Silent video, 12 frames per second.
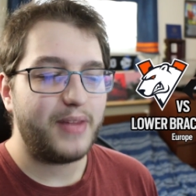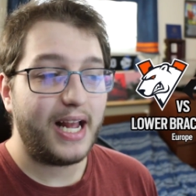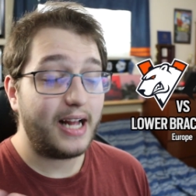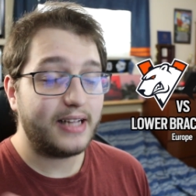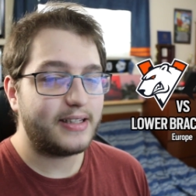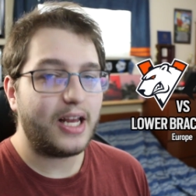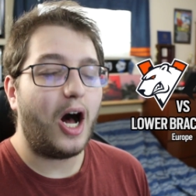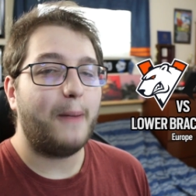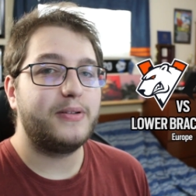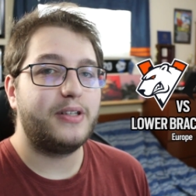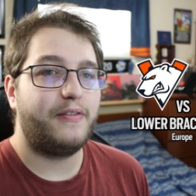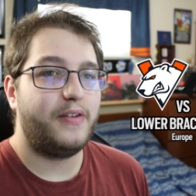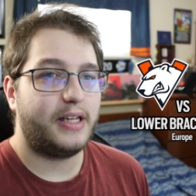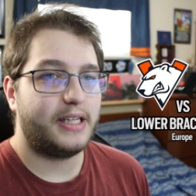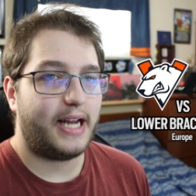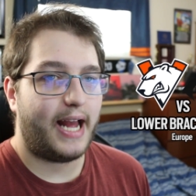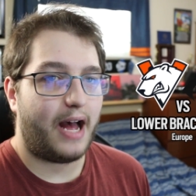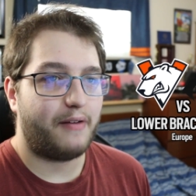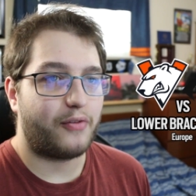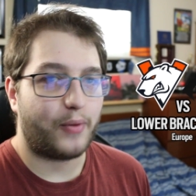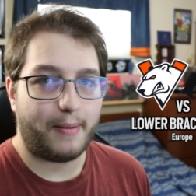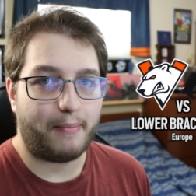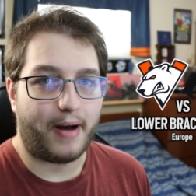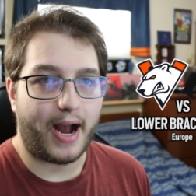it's the opposite feeling that I have for
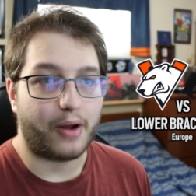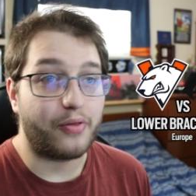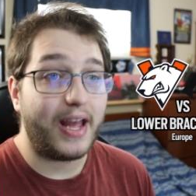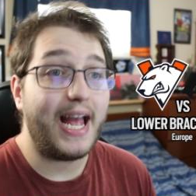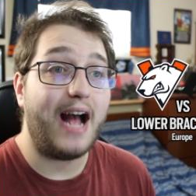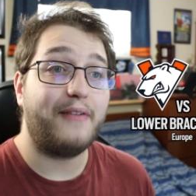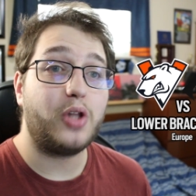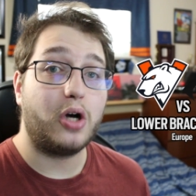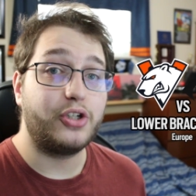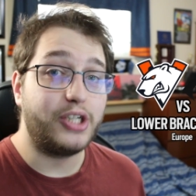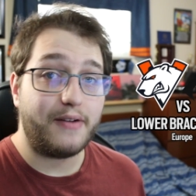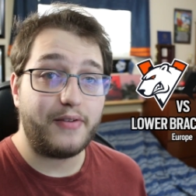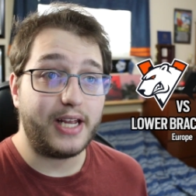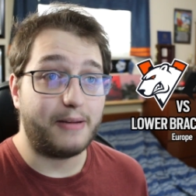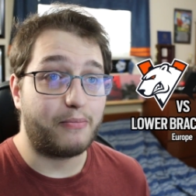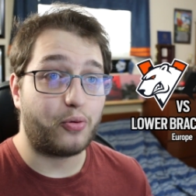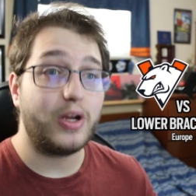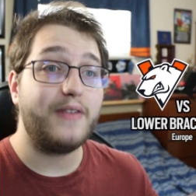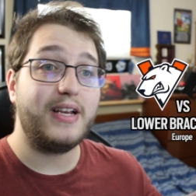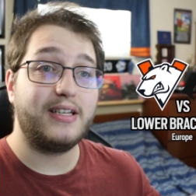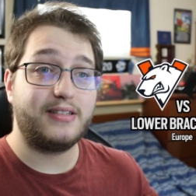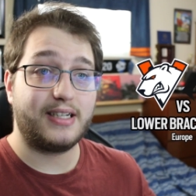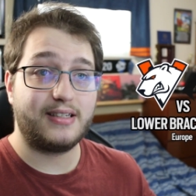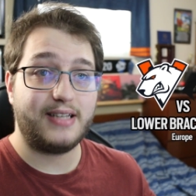Empire. They have longevity and
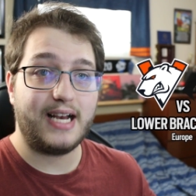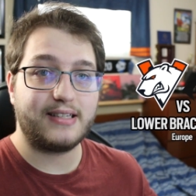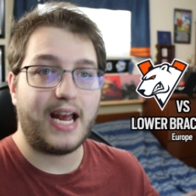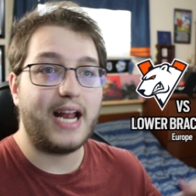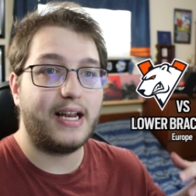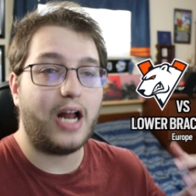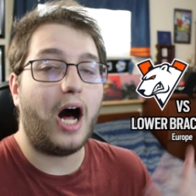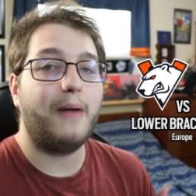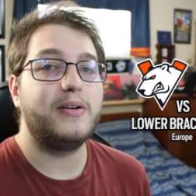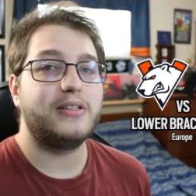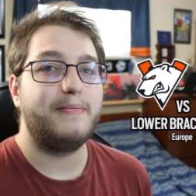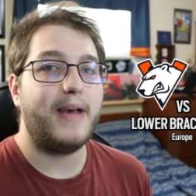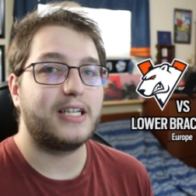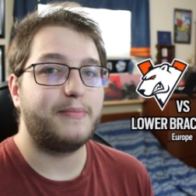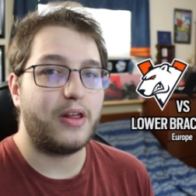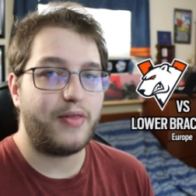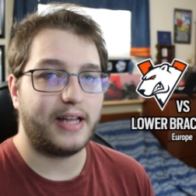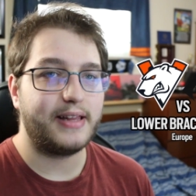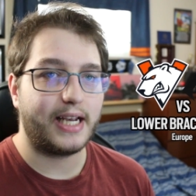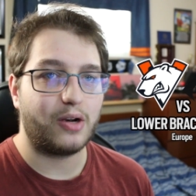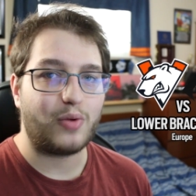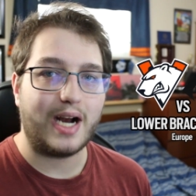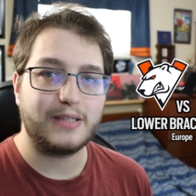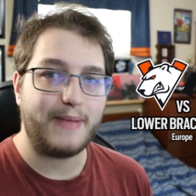previous success, and it obviously makes me think they can
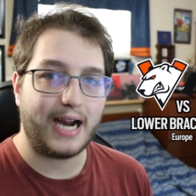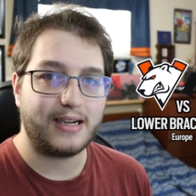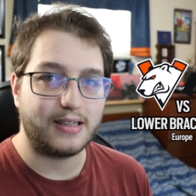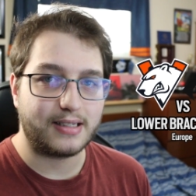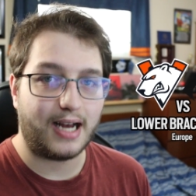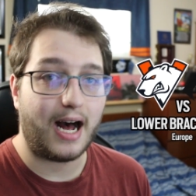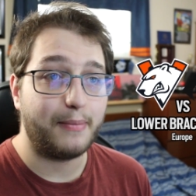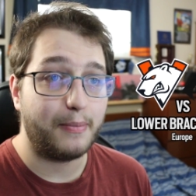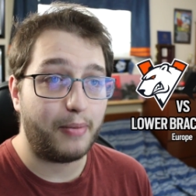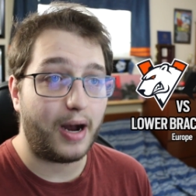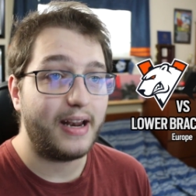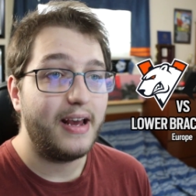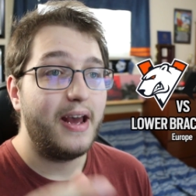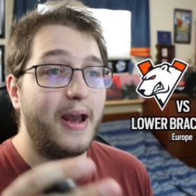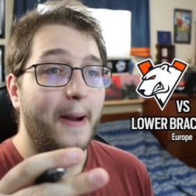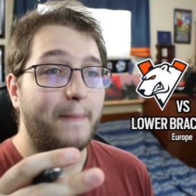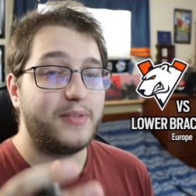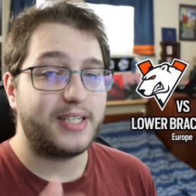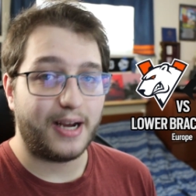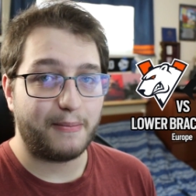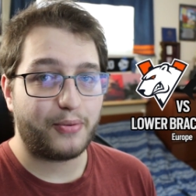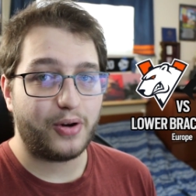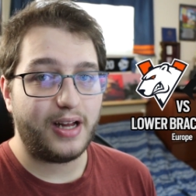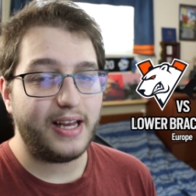rise back to the top, but
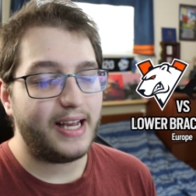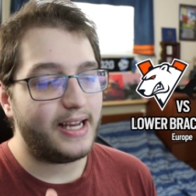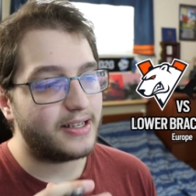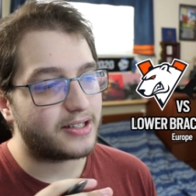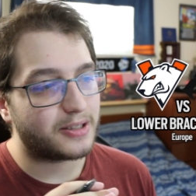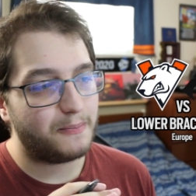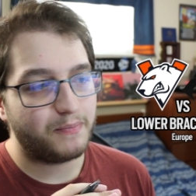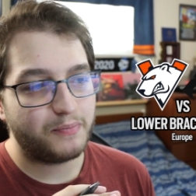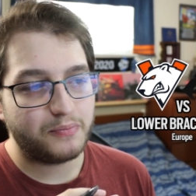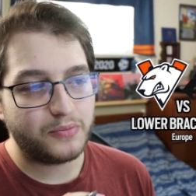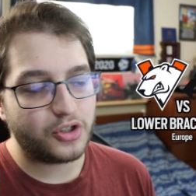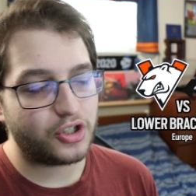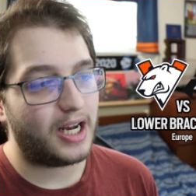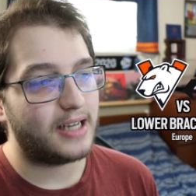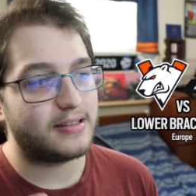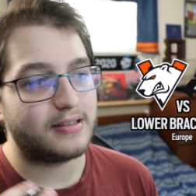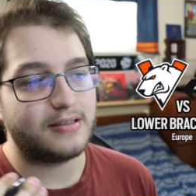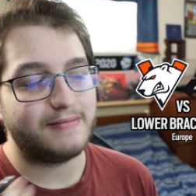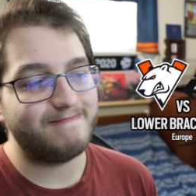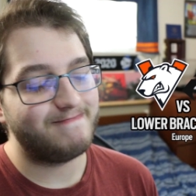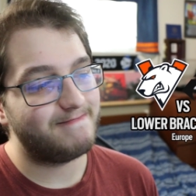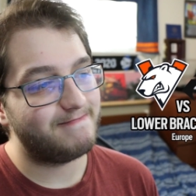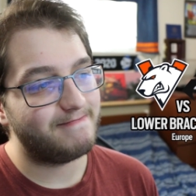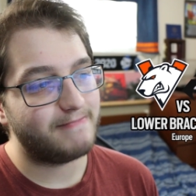Tempra is just,
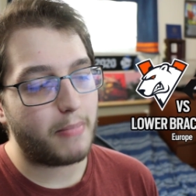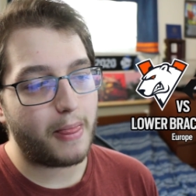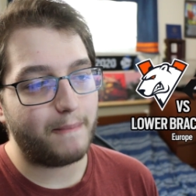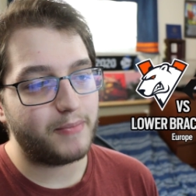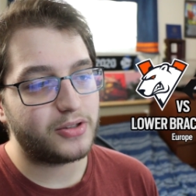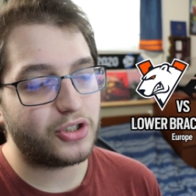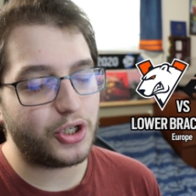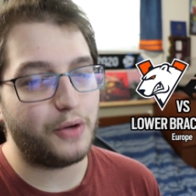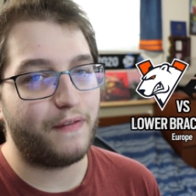it's too